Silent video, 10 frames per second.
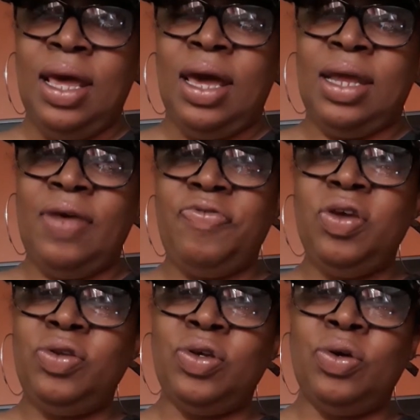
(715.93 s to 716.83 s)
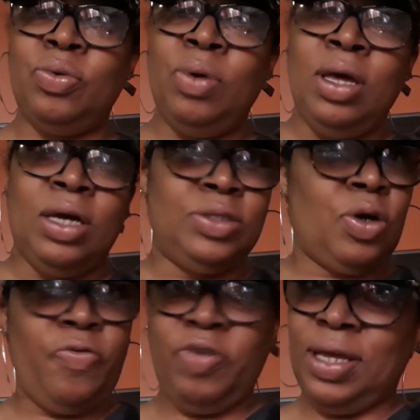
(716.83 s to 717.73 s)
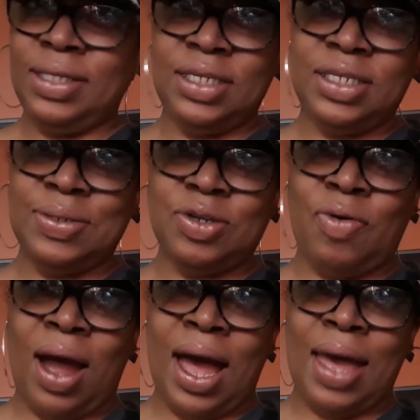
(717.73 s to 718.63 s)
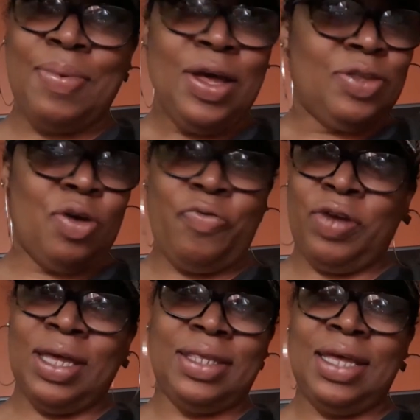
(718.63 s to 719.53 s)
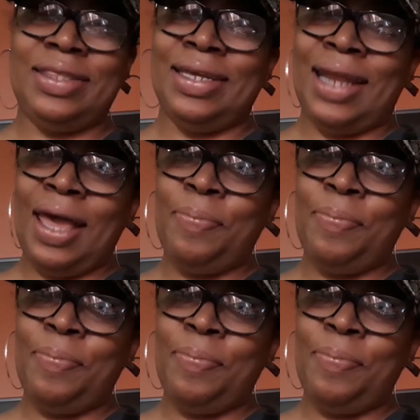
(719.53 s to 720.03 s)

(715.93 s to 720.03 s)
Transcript: And if you do, don't forget to subscribe. Don't forget to hit the like